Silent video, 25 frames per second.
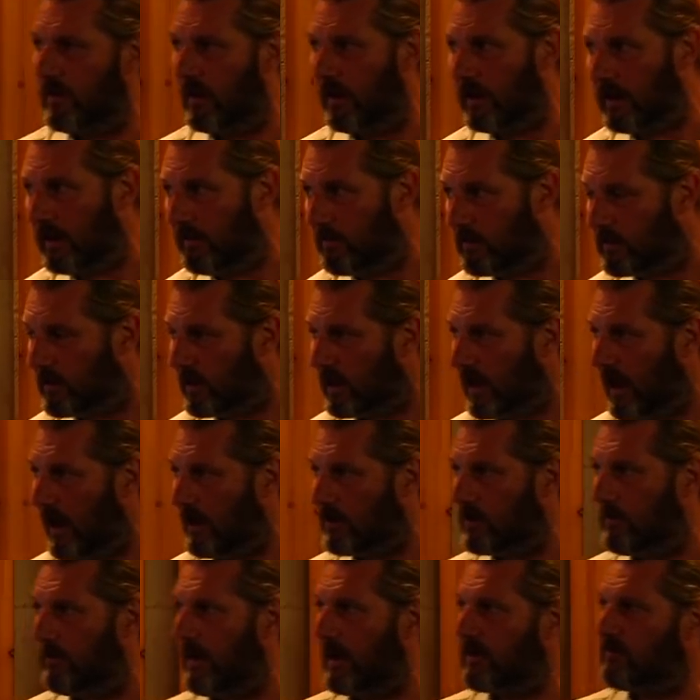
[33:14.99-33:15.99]
and he was a
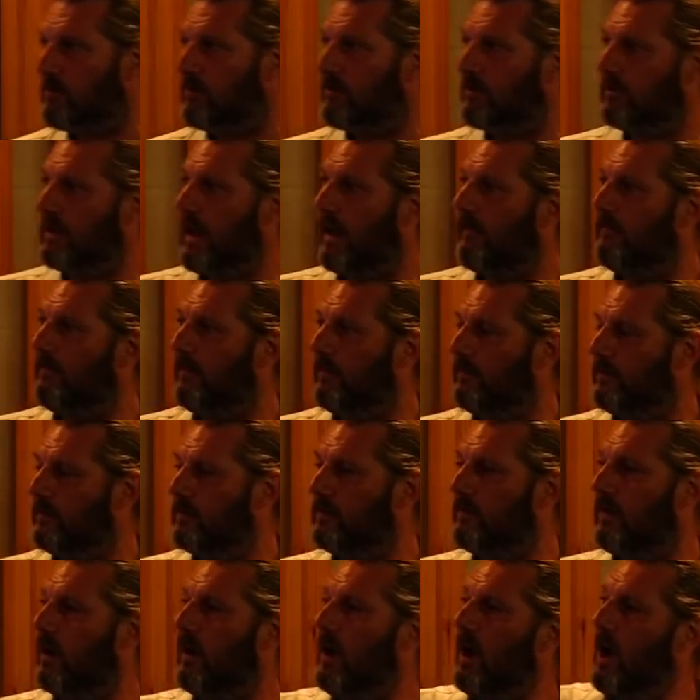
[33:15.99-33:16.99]
counter-battery staff
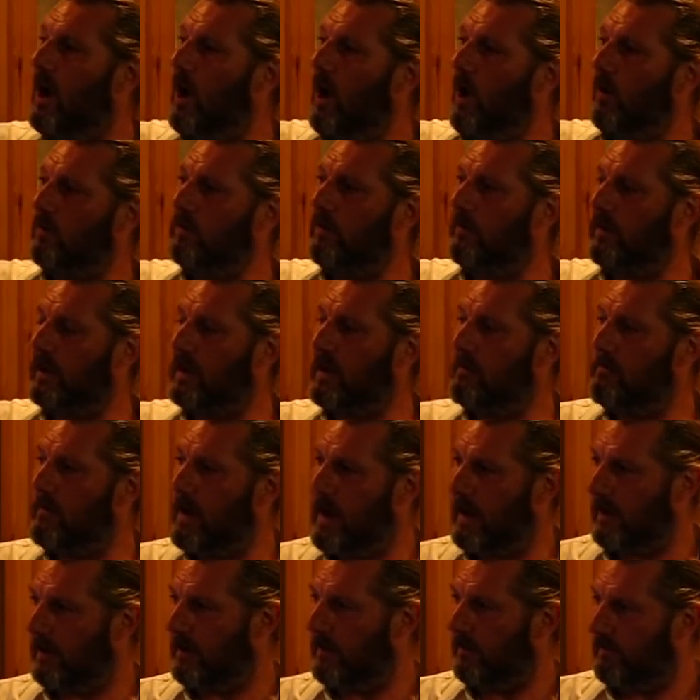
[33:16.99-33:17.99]
officer under the
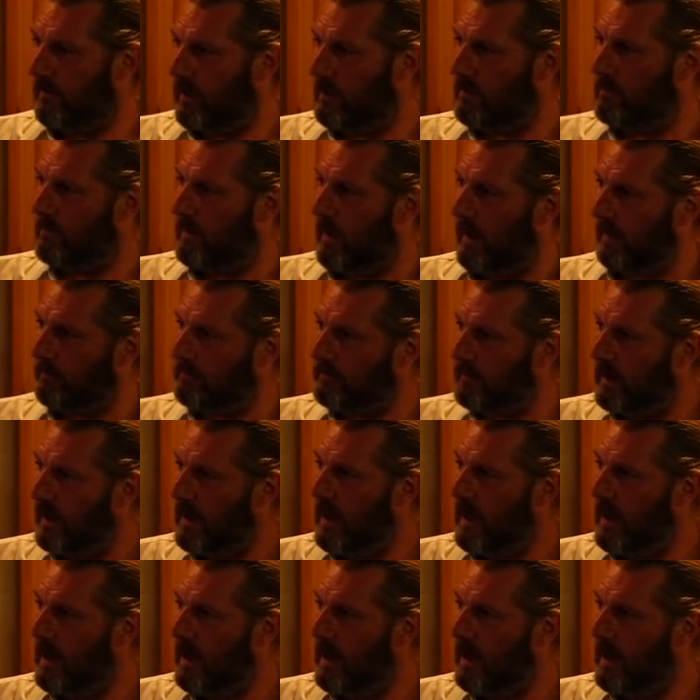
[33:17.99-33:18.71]
command of this man.